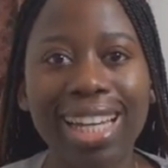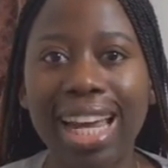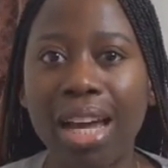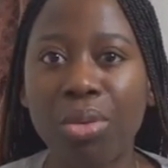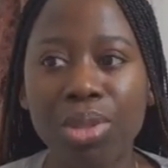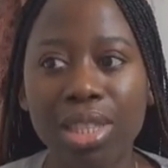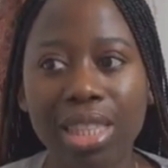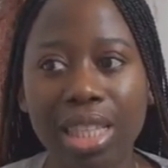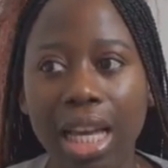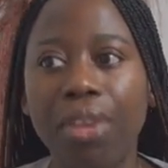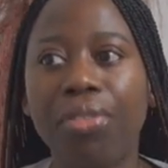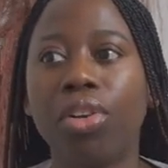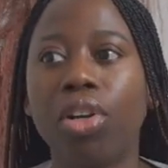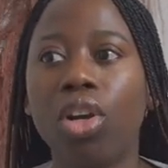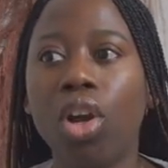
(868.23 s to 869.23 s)
and I would
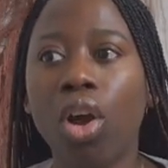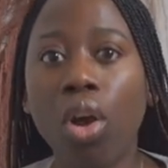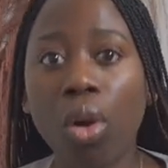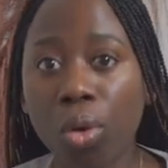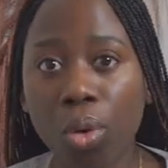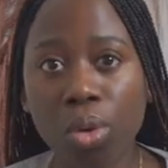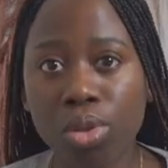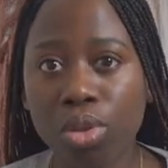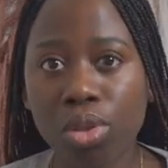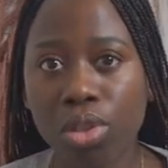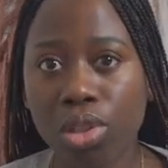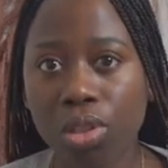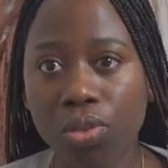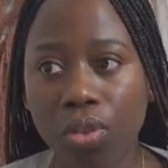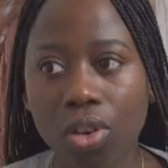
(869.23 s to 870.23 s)
never go to
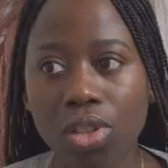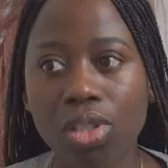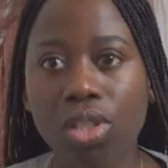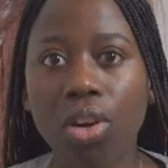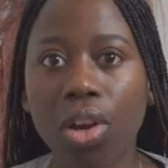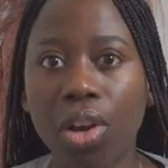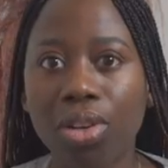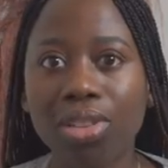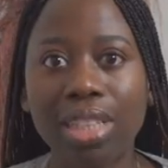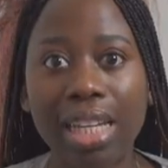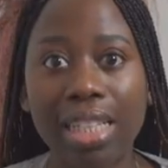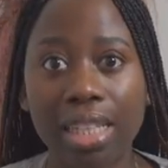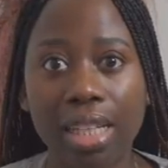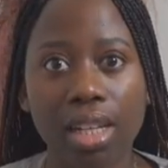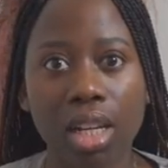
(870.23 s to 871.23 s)
those funds or else
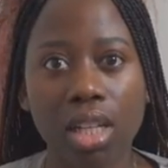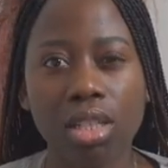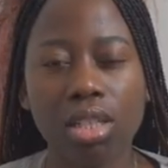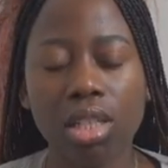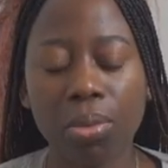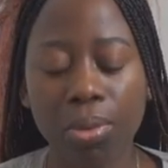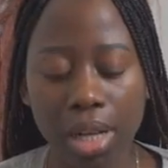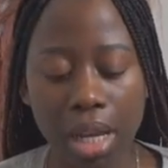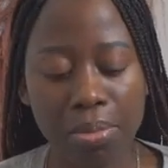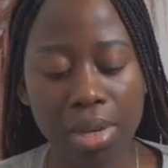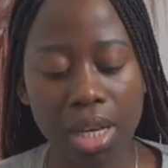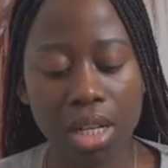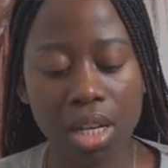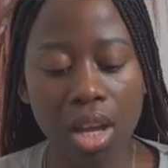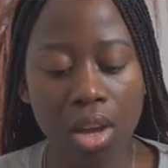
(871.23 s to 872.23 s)
I need it. You see what I
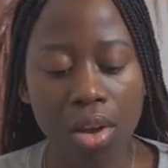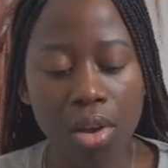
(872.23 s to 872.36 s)
mean?